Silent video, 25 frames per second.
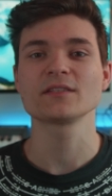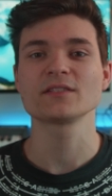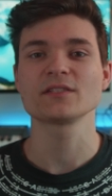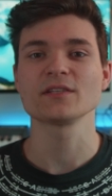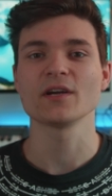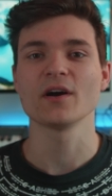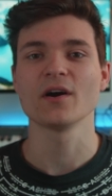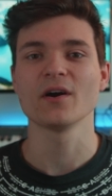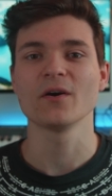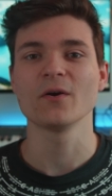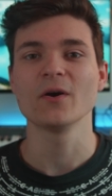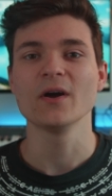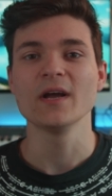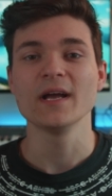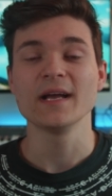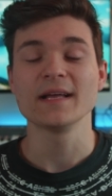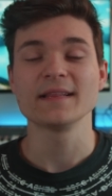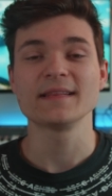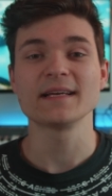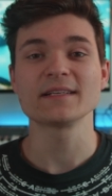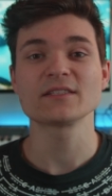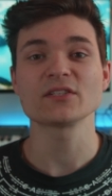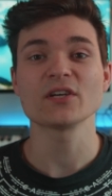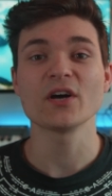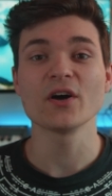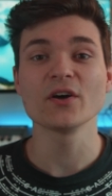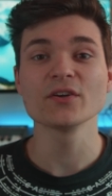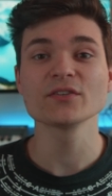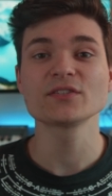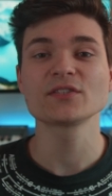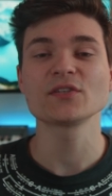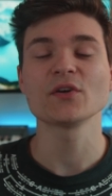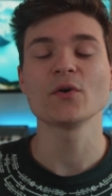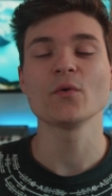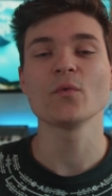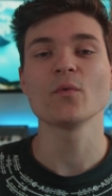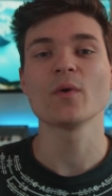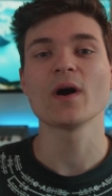So that's
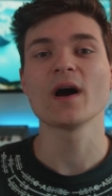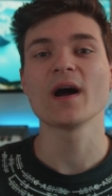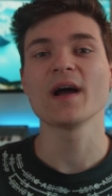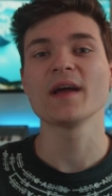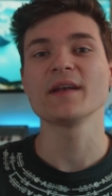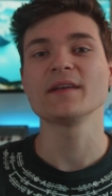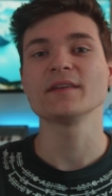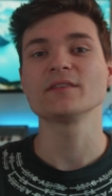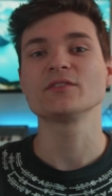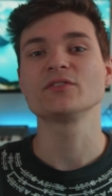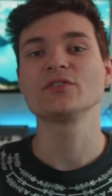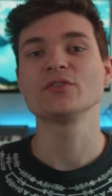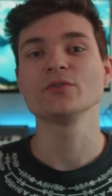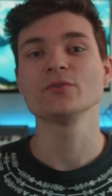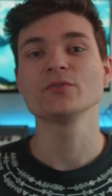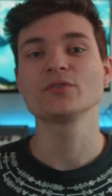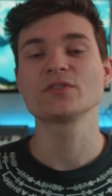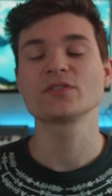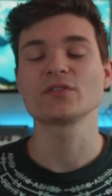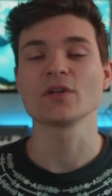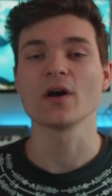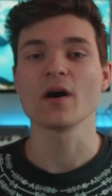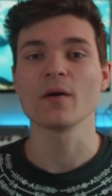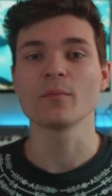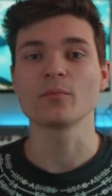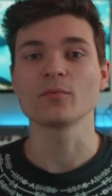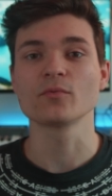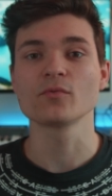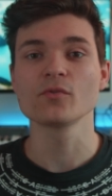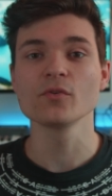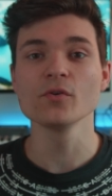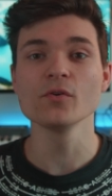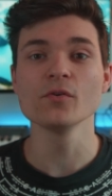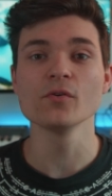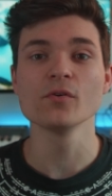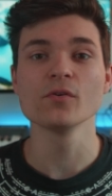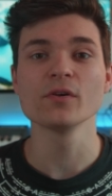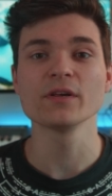also why the 2-stop
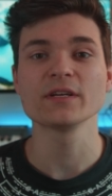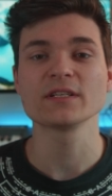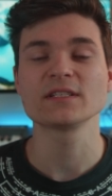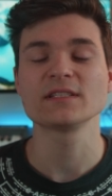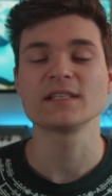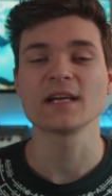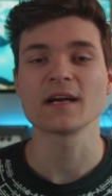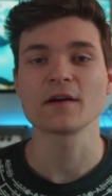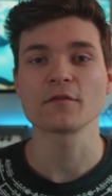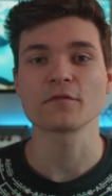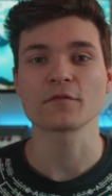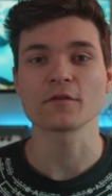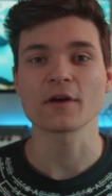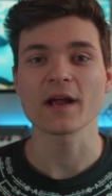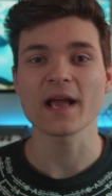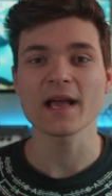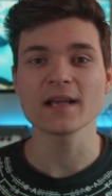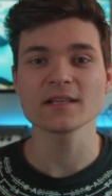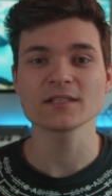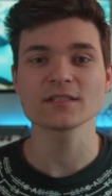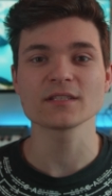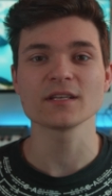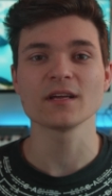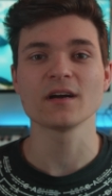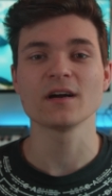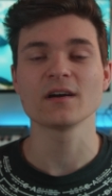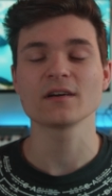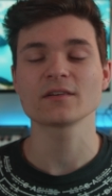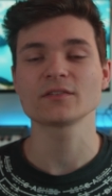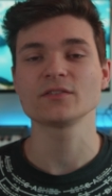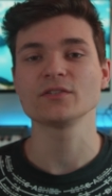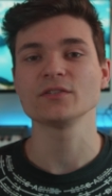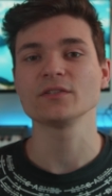rule is there for S-log,